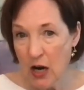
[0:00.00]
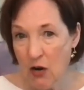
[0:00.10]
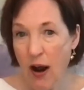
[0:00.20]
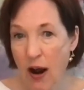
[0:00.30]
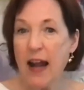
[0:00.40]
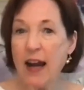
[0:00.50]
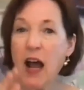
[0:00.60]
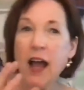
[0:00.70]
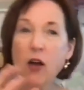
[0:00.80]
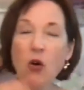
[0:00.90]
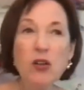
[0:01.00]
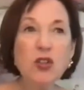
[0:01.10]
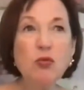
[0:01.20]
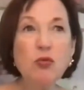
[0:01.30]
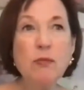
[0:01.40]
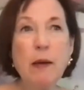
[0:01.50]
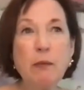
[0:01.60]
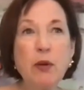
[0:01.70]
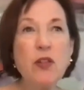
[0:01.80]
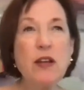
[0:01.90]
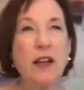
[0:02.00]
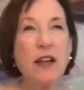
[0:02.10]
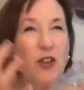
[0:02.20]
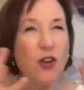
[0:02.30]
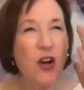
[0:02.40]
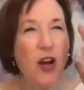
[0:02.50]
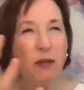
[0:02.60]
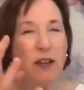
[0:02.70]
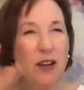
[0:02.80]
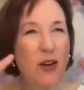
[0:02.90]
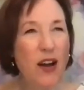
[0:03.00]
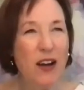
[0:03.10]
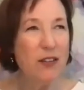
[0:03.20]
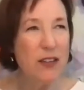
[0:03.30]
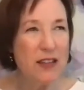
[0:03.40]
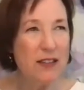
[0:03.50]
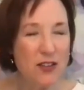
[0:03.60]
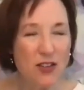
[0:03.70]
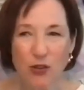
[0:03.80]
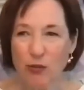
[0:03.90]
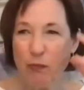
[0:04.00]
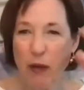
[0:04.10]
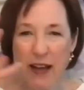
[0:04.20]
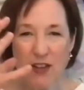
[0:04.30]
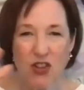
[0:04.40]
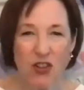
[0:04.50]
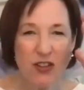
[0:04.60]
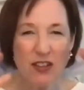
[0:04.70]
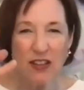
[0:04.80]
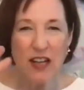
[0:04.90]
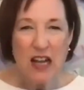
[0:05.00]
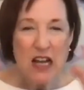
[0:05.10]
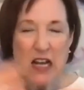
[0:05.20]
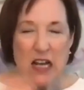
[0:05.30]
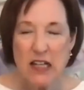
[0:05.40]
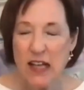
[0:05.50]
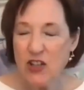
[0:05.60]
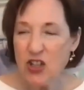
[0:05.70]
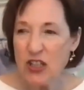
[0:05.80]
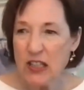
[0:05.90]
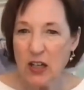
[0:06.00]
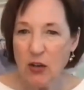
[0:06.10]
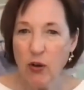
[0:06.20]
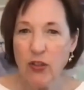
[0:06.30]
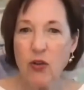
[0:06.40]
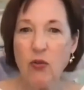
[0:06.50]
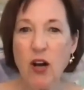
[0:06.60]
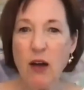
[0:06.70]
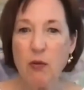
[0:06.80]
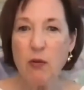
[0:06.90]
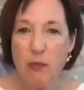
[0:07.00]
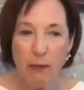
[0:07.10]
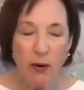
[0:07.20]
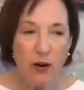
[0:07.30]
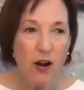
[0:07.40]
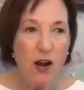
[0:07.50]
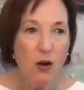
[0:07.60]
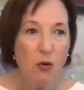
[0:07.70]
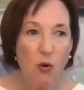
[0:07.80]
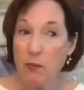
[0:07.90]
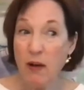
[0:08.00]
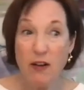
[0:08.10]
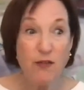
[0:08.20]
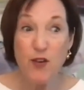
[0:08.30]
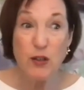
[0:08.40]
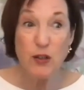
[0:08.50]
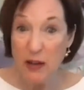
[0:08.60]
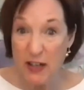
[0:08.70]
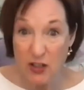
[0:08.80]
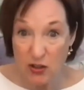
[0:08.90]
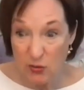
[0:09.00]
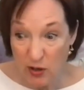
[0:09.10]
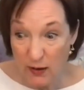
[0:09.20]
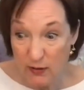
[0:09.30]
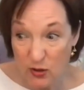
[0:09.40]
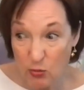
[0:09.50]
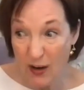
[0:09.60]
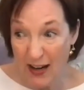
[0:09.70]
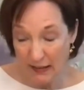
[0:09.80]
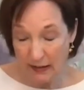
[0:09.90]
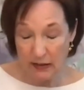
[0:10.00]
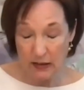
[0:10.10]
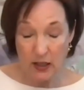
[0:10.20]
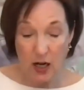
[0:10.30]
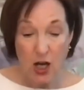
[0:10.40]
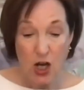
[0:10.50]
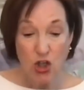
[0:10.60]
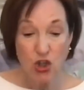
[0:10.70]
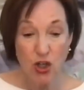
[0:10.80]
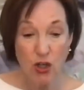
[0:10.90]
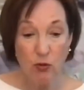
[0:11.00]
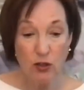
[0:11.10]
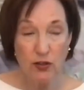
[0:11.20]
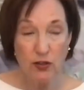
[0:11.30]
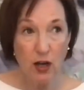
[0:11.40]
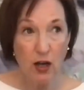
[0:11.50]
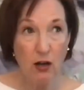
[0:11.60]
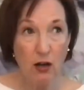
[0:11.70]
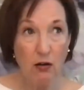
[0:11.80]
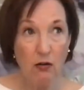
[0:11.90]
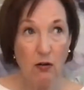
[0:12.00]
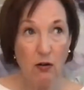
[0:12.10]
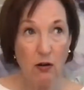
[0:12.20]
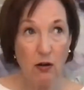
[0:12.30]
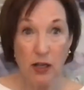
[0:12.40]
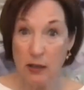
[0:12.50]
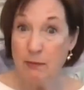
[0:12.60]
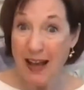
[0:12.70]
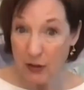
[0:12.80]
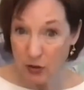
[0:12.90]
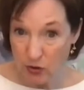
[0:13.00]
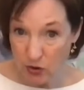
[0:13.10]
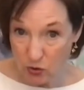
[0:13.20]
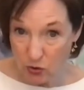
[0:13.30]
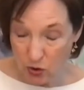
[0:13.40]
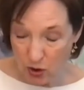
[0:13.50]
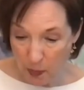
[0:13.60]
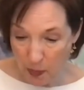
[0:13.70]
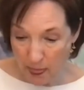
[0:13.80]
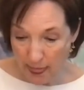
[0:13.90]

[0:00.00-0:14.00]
right? And I also remember things like there are a couple, you know how these certain patients and they just stick with you. And I remember one of my first patients when I was a resident, she was in medical school,